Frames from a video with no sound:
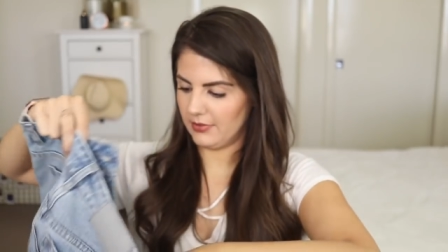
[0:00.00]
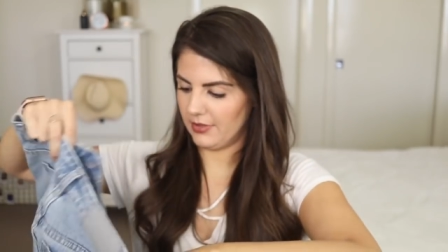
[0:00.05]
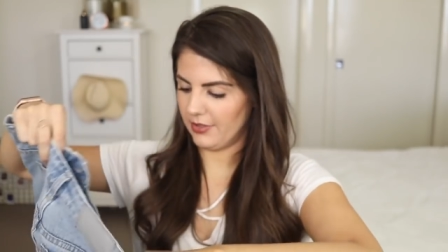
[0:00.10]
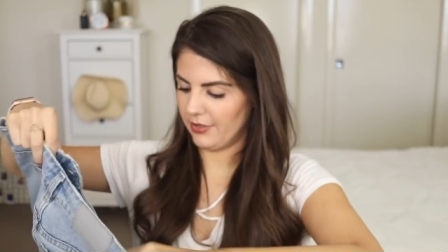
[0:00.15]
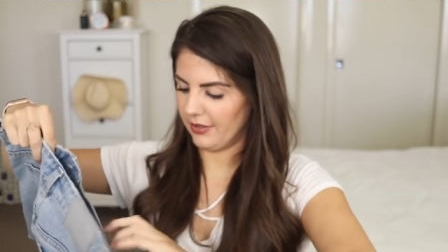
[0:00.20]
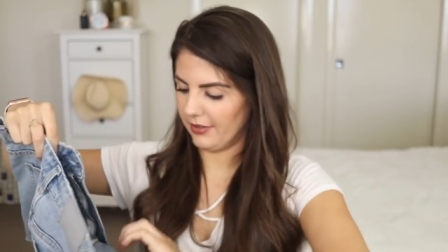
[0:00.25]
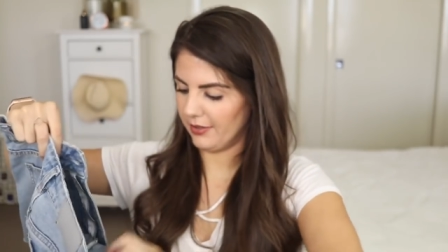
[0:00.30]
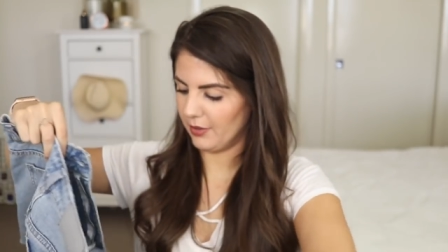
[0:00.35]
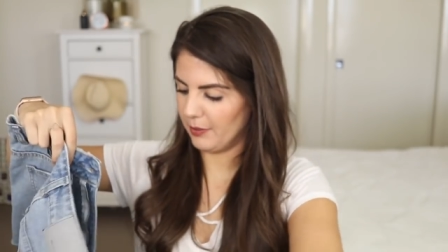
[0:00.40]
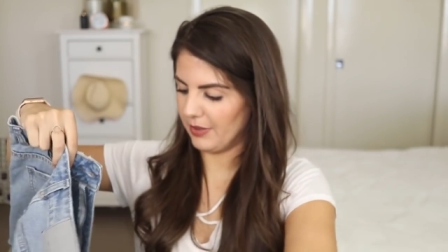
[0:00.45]

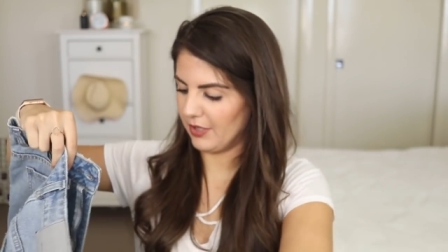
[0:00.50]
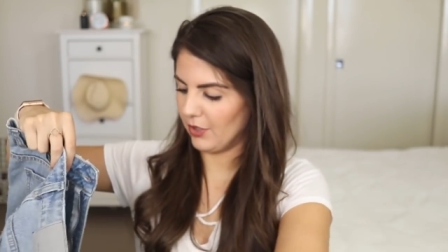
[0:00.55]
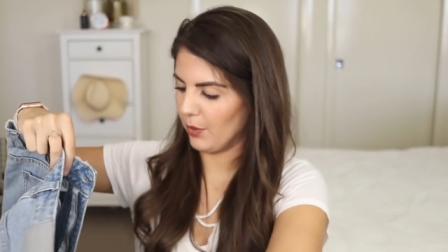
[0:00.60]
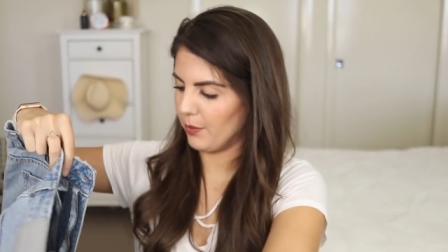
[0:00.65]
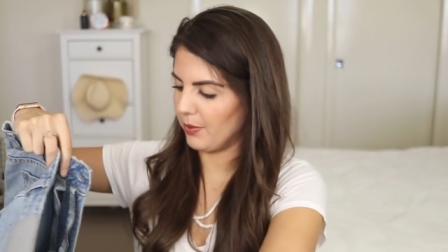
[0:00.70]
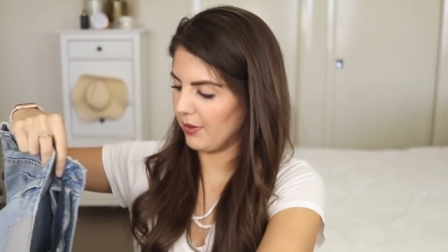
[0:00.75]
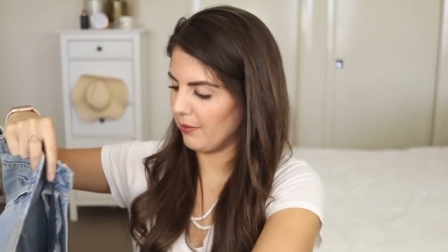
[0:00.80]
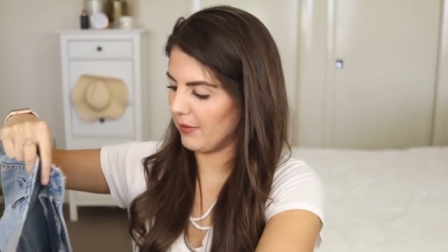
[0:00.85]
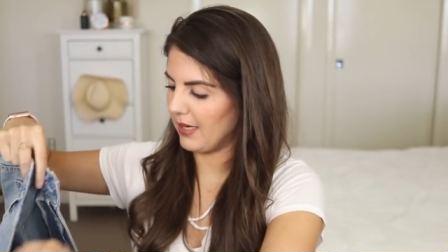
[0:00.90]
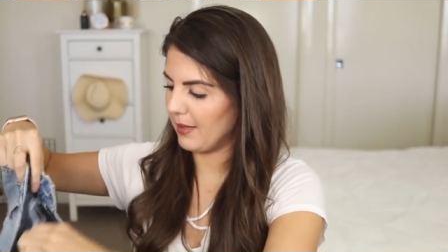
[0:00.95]
they're a little bit
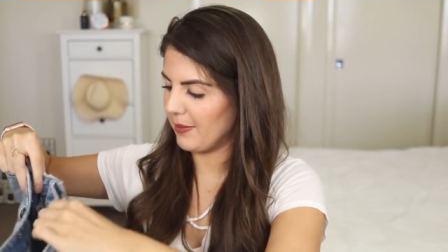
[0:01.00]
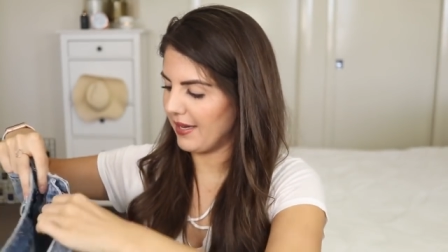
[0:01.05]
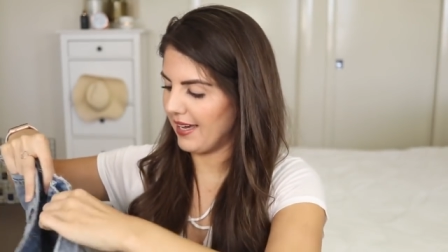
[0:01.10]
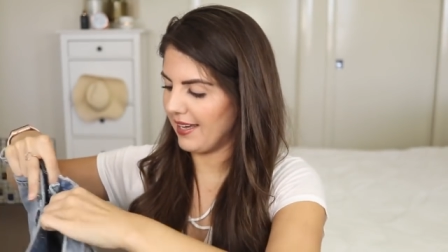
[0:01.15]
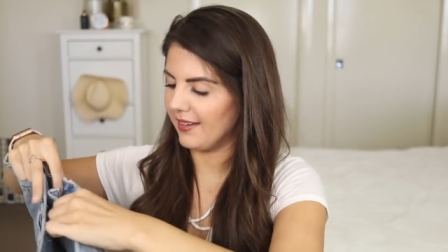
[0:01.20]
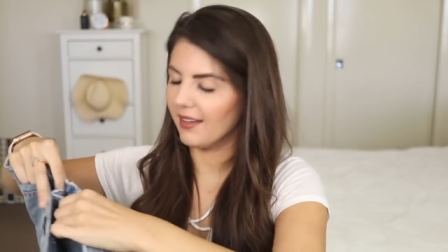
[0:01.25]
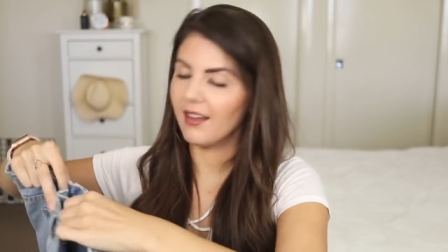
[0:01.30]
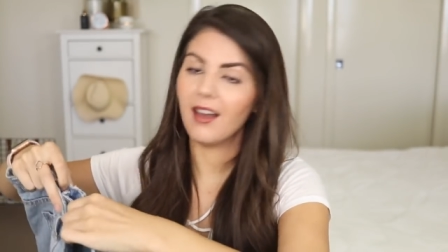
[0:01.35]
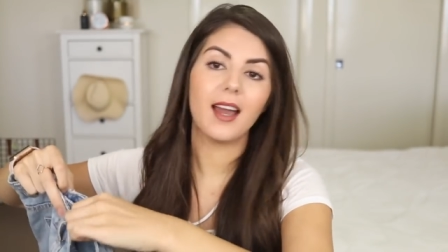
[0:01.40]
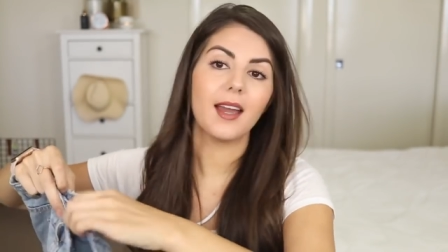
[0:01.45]
open, my
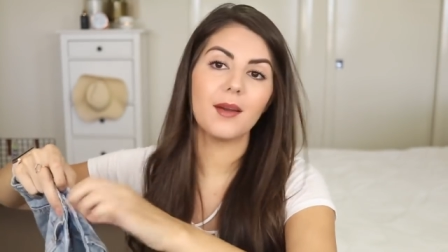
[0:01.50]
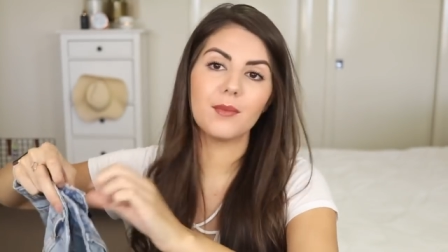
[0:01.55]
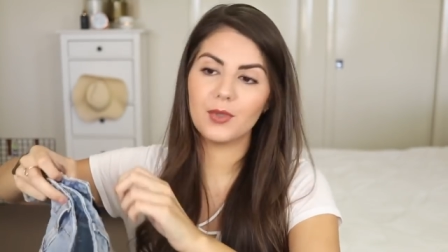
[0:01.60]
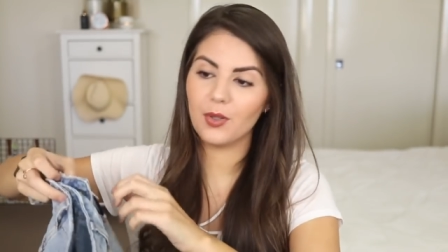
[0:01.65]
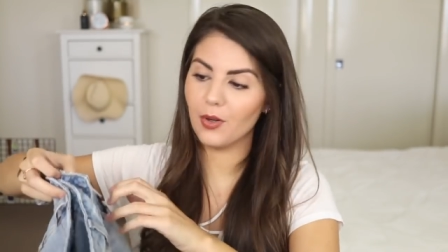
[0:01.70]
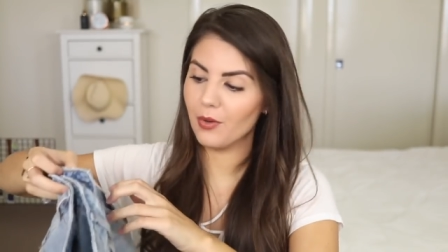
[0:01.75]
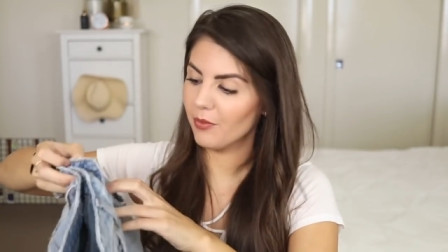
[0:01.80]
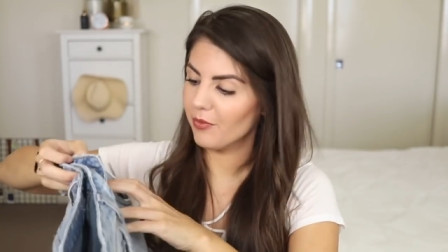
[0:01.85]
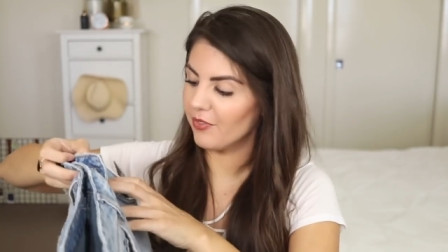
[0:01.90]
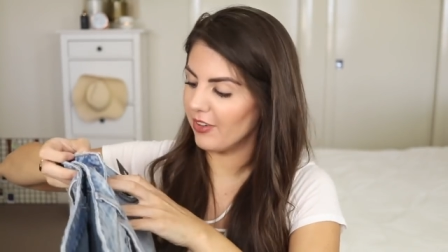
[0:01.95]
bad. I'm
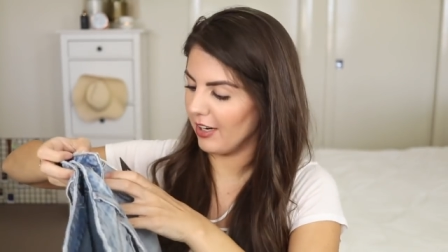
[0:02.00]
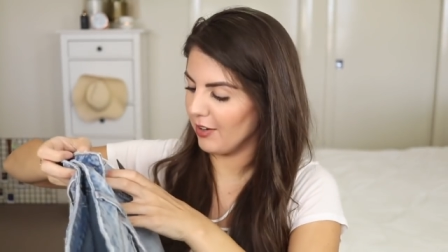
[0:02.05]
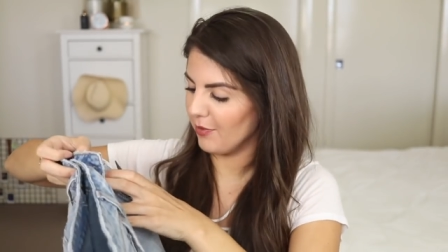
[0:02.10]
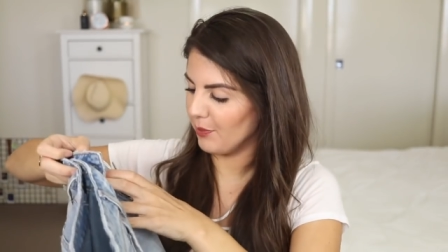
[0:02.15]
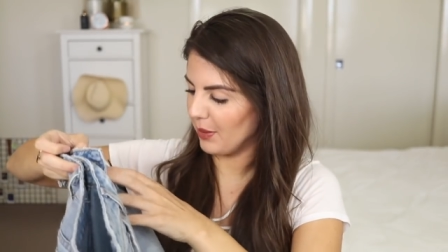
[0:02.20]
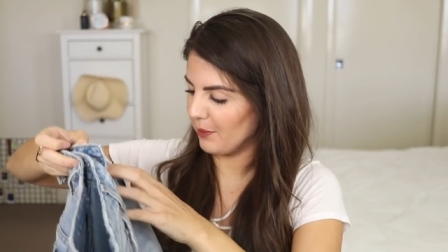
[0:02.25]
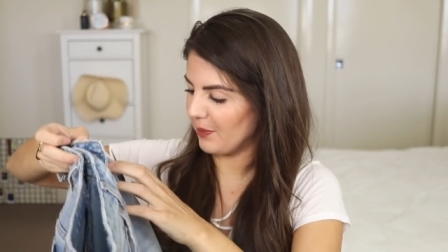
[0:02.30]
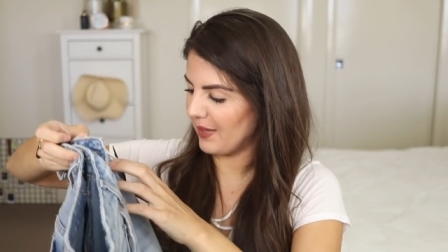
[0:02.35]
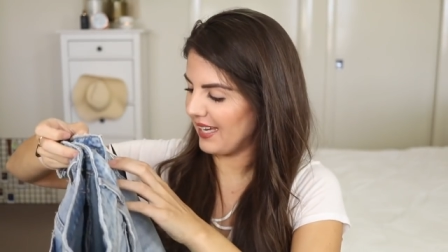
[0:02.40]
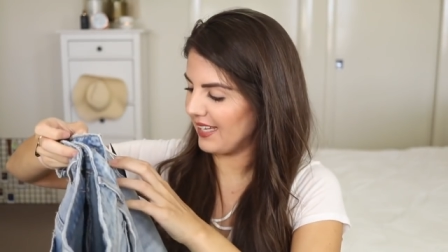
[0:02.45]
not very
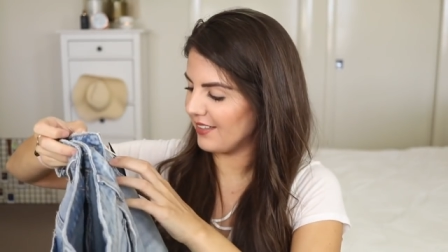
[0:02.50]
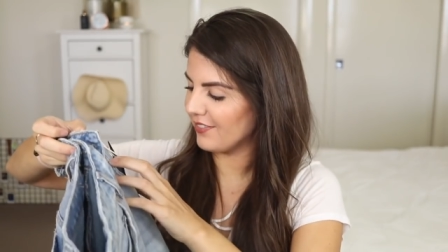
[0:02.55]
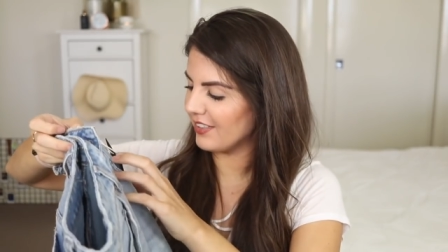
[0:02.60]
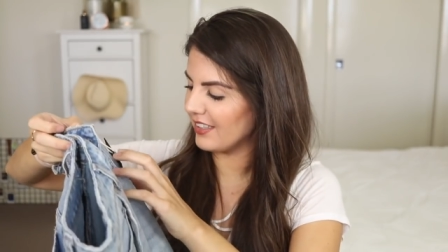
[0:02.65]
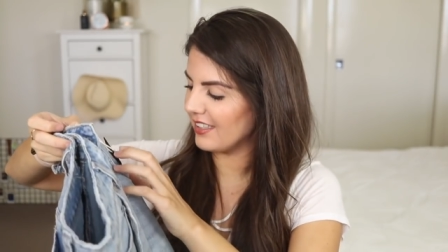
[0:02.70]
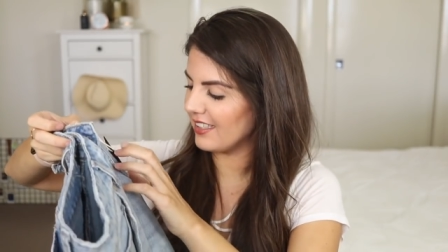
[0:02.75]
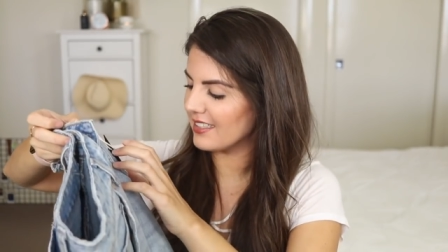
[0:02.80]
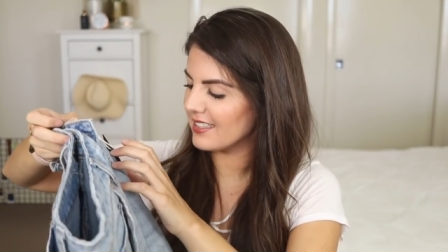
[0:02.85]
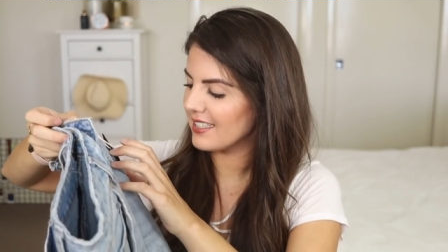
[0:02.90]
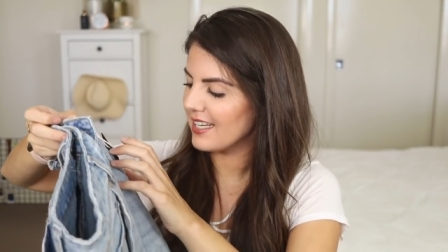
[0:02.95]
prepared
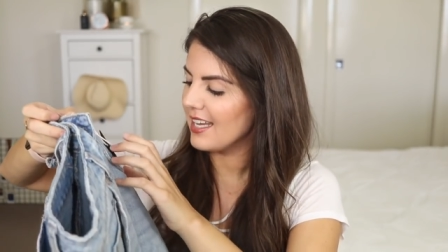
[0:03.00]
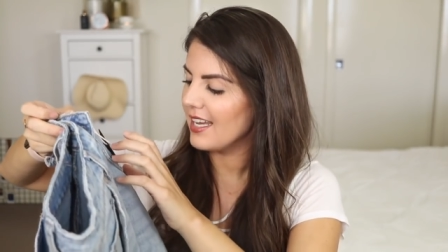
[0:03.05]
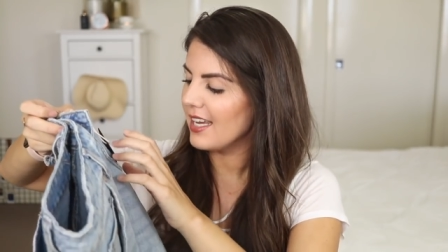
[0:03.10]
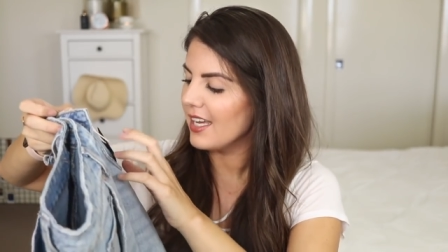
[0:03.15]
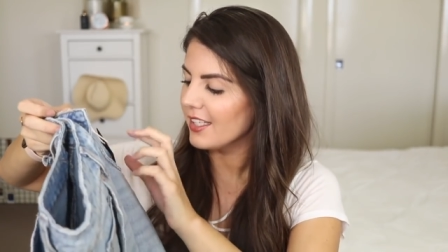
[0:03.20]
for this.